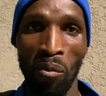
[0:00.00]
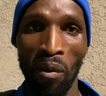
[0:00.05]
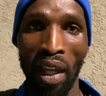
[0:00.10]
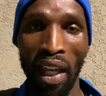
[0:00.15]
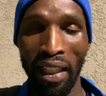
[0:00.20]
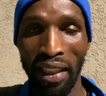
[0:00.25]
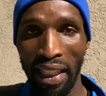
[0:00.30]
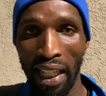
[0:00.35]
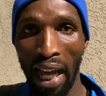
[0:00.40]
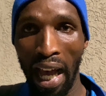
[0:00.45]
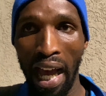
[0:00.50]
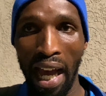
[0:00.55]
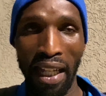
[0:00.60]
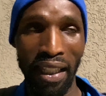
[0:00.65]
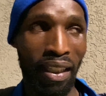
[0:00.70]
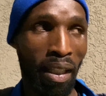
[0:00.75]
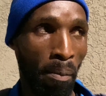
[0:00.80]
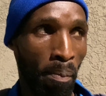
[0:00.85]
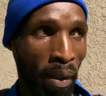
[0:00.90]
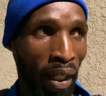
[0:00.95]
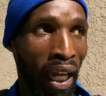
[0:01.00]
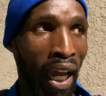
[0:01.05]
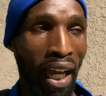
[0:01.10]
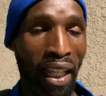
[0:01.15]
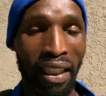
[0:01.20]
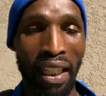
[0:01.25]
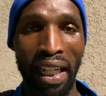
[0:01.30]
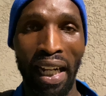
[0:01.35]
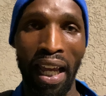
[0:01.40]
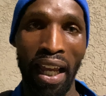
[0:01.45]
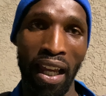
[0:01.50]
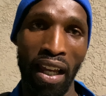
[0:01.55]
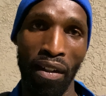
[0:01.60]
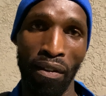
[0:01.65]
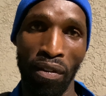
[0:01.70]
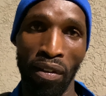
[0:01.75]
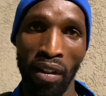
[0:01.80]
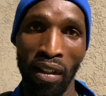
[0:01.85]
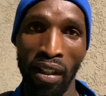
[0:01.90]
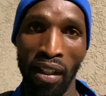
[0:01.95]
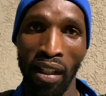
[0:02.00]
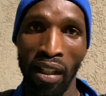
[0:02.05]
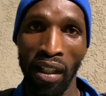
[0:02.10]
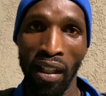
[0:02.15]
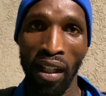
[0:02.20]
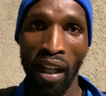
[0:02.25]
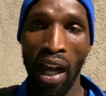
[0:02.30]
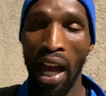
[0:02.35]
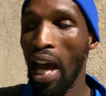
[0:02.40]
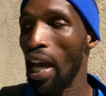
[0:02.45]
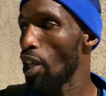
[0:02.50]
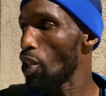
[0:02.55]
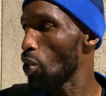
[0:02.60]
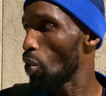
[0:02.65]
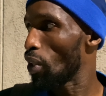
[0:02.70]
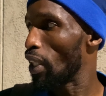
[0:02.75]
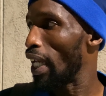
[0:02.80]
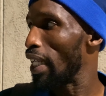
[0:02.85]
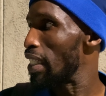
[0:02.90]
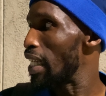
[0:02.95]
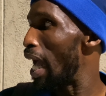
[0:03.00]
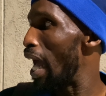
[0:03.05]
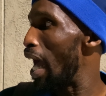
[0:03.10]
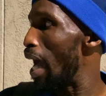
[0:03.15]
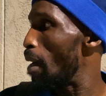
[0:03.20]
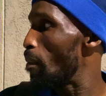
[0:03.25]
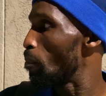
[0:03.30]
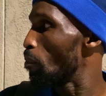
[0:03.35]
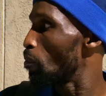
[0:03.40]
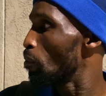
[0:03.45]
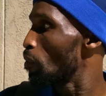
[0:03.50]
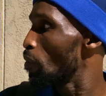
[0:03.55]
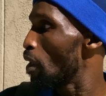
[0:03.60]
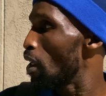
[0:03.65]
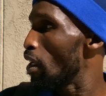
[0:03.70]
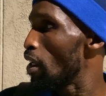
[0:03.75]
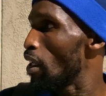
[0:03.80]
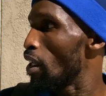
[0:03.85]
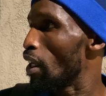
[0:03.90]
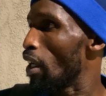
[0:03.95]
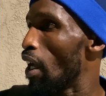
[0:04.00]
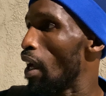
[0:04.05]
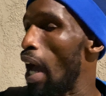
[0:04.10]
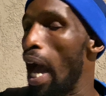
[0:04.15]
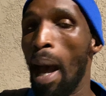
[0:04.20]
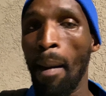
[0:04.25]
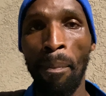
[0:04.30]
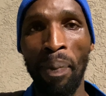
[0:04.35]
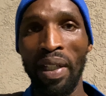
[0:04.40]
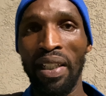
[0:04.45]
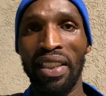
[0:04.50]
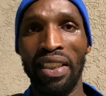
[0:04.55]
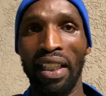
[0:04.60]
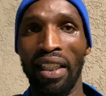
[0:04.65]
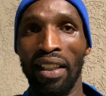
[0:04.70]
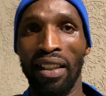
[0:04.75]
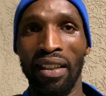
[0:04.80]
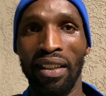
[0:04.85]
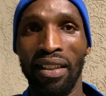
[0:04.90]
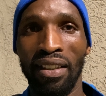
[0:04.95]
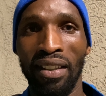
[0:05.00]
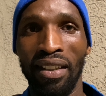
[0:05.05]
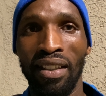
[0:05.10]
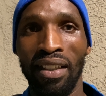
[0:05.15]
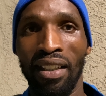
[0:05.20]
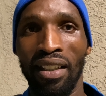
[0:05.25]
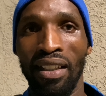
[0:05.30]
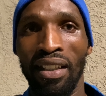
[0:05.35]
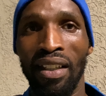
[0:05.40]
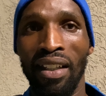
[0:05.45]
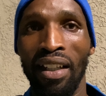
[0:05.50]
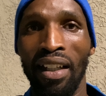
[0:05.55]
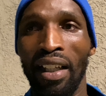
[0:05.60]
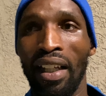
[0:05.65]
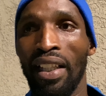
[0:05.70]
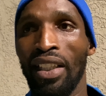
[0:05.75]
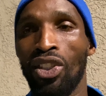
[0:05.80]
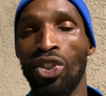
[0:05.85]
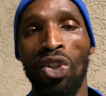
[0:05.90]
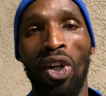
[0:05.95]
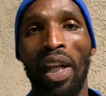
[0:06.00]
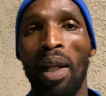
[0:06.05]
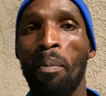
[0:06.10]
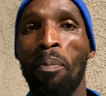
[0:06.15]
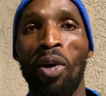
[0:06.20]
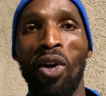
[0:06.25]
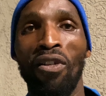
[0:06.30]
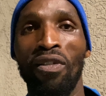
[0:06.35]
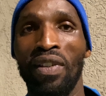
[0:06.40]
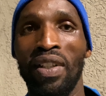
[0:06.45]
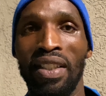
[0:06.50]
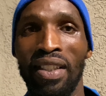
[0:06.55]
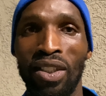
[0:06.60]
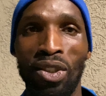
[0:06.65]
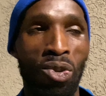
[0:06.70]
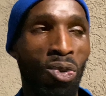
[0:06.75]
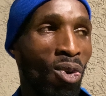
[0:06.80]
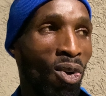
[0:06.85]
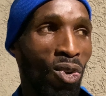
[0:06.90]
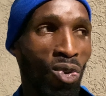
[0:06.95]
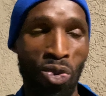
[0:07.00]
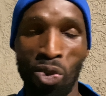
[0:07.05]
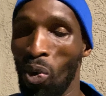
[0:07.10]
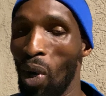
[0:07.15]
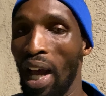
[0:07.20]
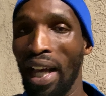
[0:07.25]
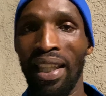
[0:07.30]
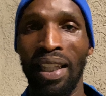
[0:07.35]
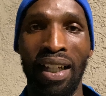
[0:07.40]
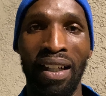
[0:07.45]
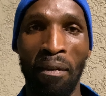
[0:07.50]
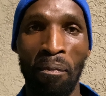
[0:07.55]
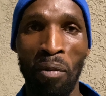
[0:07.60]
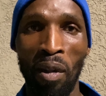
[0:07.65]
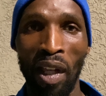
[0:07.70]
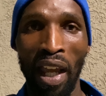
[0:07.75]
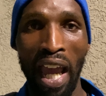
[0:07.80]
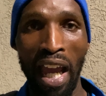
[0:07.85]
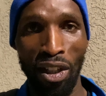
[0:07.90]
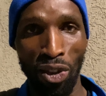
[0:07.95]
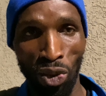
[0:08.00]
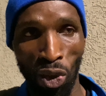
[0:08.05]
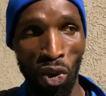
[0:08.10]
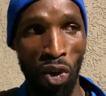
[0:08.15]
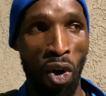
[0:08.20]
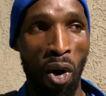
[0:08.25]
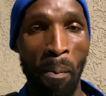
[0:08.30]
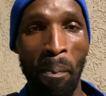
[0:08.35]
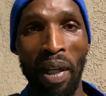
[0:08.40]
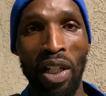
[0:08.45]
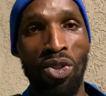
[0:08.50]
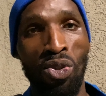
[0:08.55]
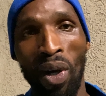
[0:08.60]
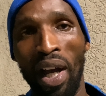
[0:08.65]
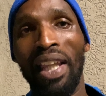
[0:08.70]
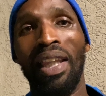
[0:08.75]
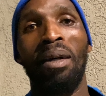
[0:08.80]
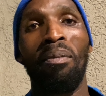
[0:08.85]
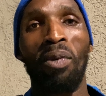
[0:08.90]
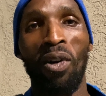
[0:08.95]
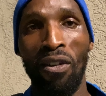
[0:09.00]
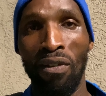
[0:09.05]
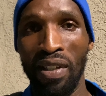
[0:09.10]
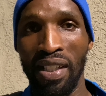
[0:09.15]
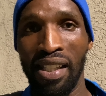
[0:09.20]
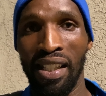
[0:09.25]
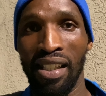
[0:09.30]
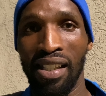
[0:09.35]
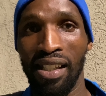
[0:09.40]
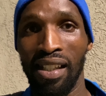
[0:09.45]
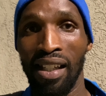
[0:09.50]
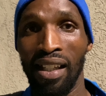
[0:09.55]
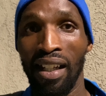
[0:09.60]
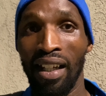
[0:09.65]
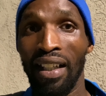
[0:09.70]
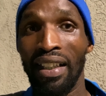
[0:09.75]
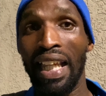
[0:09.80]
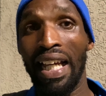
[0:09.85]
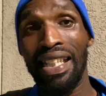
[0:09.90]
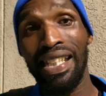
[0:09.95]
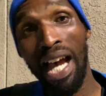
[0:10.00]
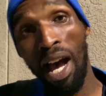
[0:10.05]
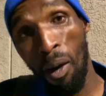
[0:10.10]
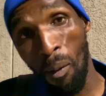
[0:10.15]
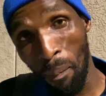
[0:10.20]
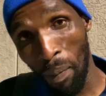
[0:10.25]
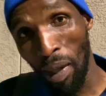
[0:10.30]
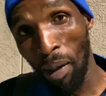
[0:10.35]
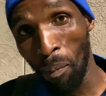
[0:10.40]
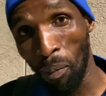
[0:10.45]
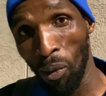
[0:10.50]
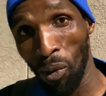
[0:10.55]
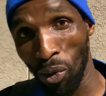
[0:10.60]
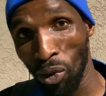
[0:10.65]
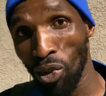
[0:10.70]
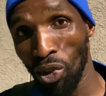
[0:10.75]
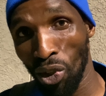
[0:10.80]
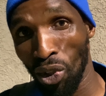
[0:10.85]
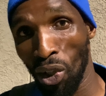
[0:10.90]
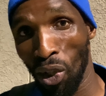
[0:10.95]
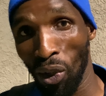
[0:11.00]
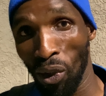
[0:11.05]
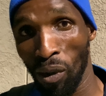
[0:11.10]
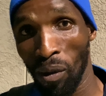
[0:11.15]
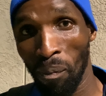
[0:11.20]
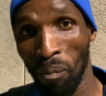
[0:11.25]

and the heart, the big heart that I have. I knew that um, Upington, it's not a province to, to other, as compared to other provinces. That's how people, you know,